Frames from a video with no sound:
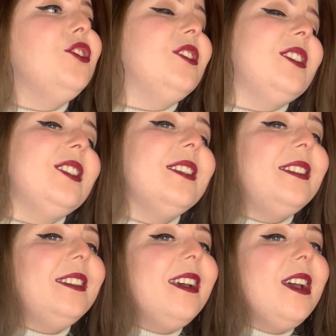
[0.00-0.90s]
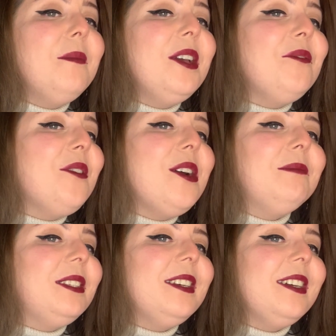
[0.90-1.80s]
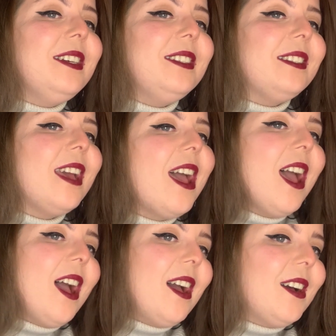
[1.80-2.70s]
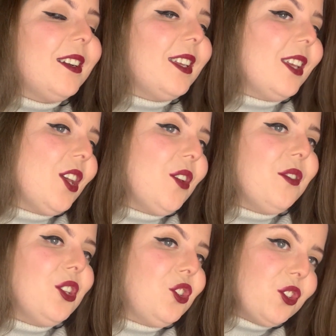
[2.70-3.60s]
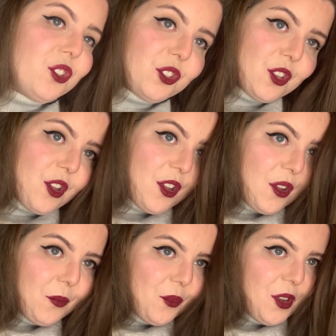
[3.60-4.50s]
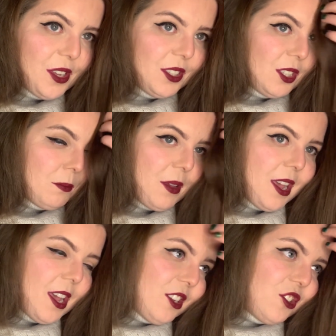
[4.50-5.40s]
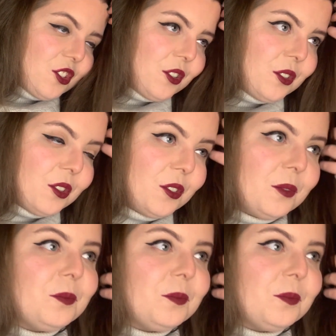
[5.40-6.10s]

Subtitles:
just to save me from this, I'll give it to someone special.